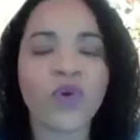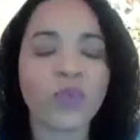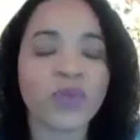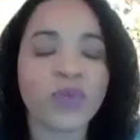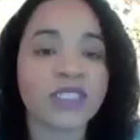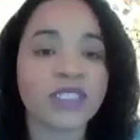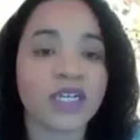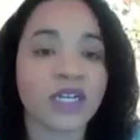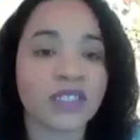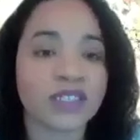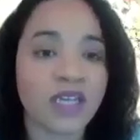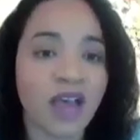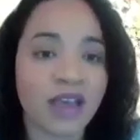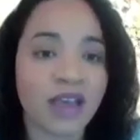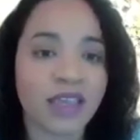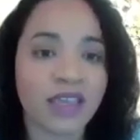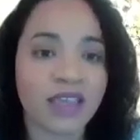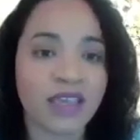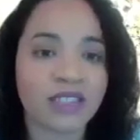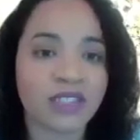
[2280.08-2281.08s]
we start
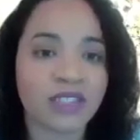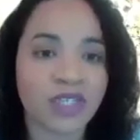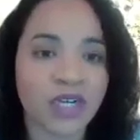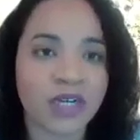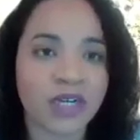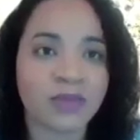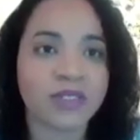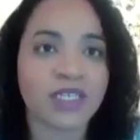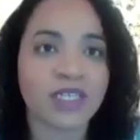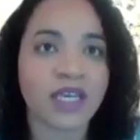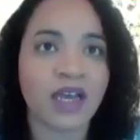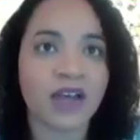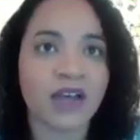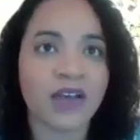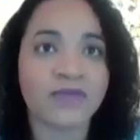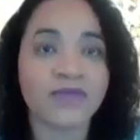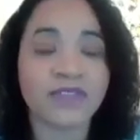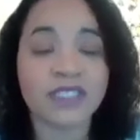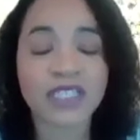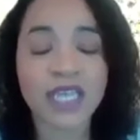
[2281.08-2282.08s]
talking in terms
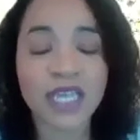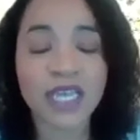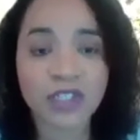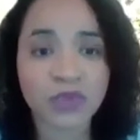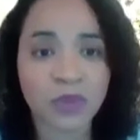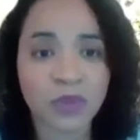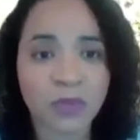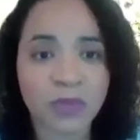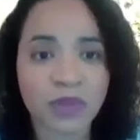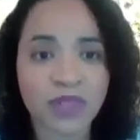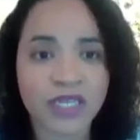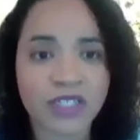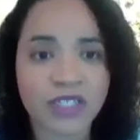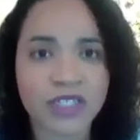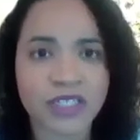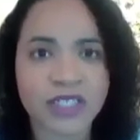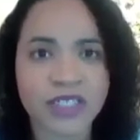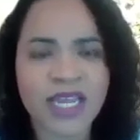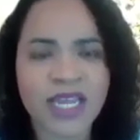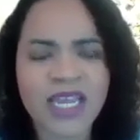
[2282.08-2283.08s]
of sexual
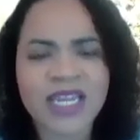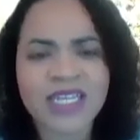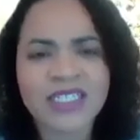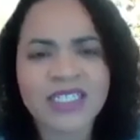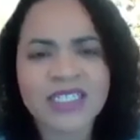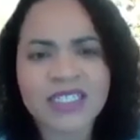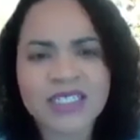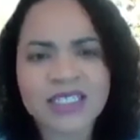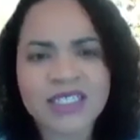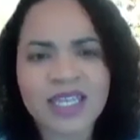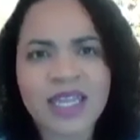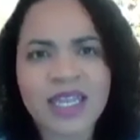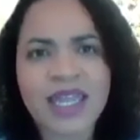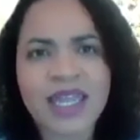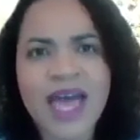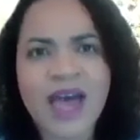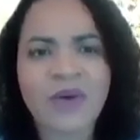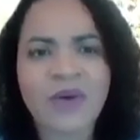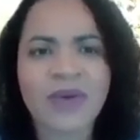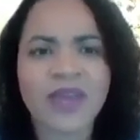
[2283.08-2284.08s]
pleasure, just
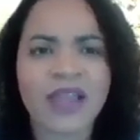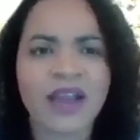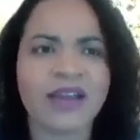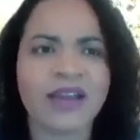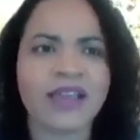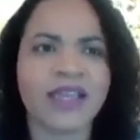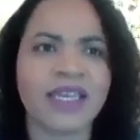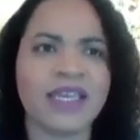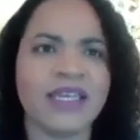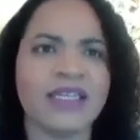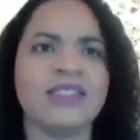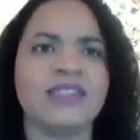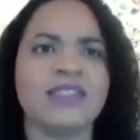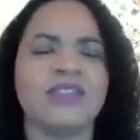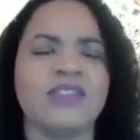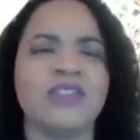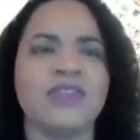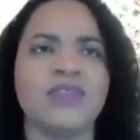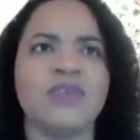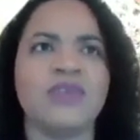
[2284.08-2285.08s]
allowing our kids
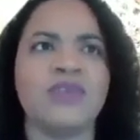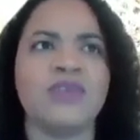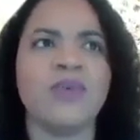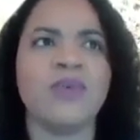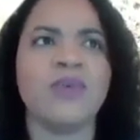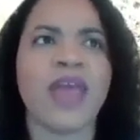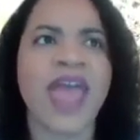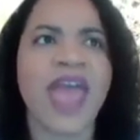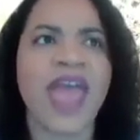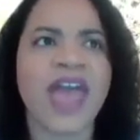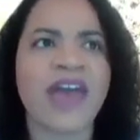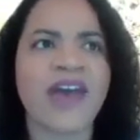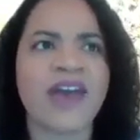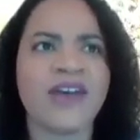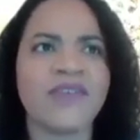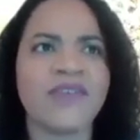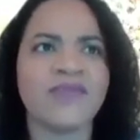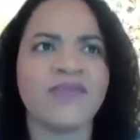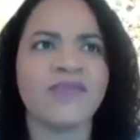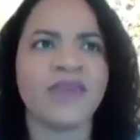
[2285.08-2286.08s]
to
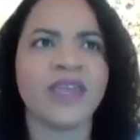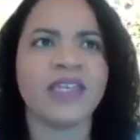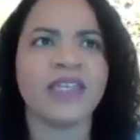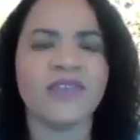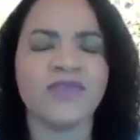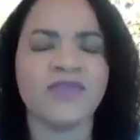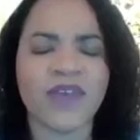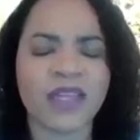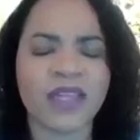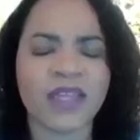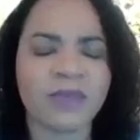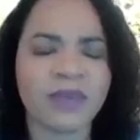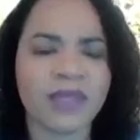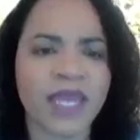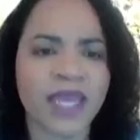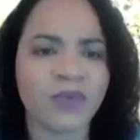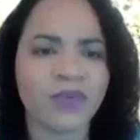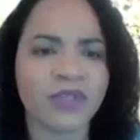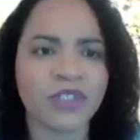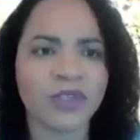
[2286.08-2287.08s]
have and develop
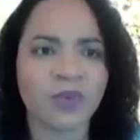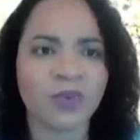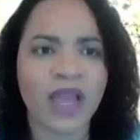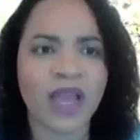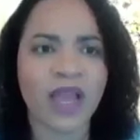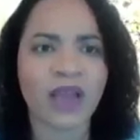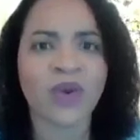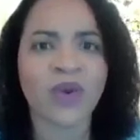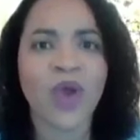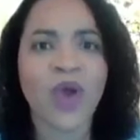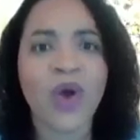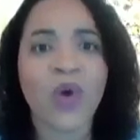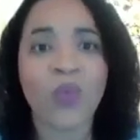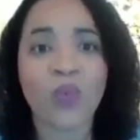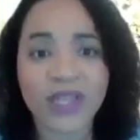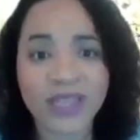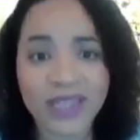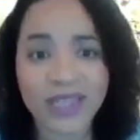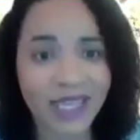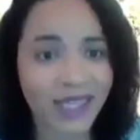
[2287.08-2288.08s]
language around
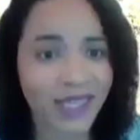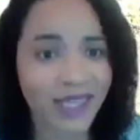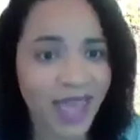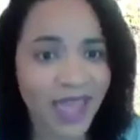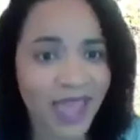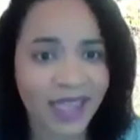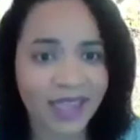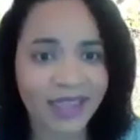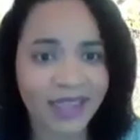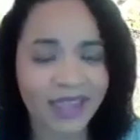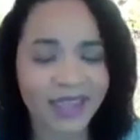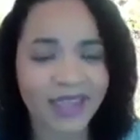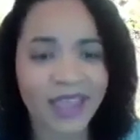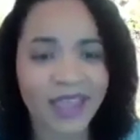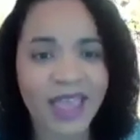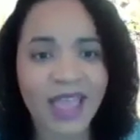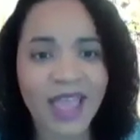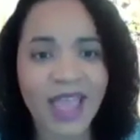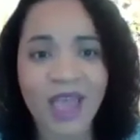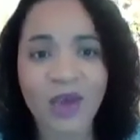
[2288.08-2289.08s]
what they like
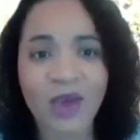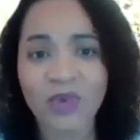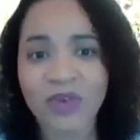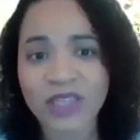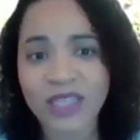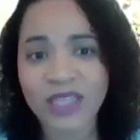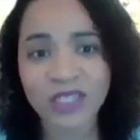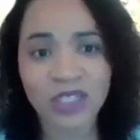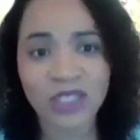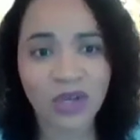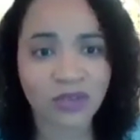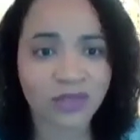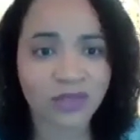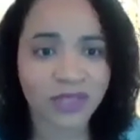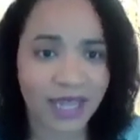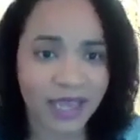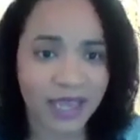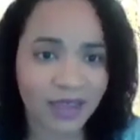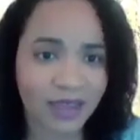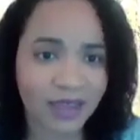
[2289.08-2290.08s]
and what they don't
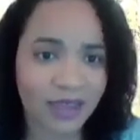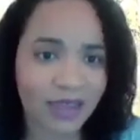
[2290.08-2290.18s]
like.